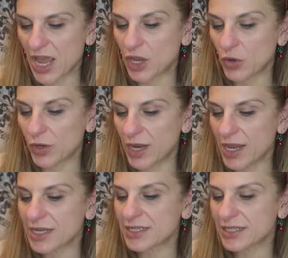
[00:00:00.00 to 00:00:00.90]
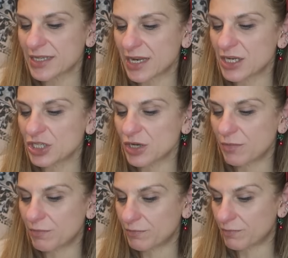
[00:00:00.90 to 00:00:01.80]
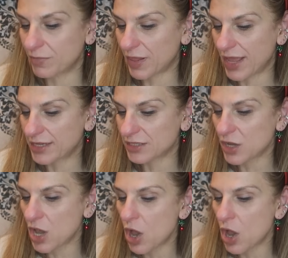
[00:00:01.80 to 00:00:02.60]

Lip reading: A unique signature blend